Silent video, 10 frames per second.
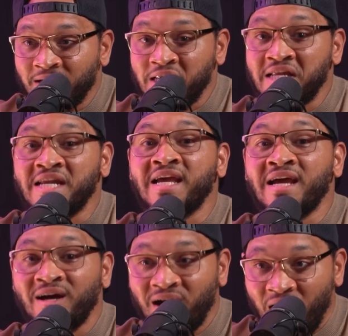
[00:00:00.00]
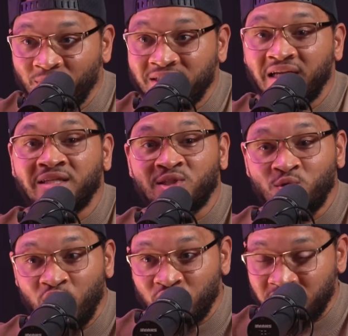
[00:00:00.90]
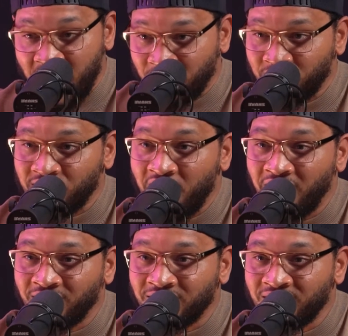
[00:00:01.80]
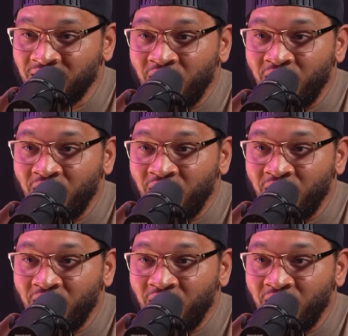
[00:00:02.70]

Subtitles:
Now I'm gonna take the $200,000.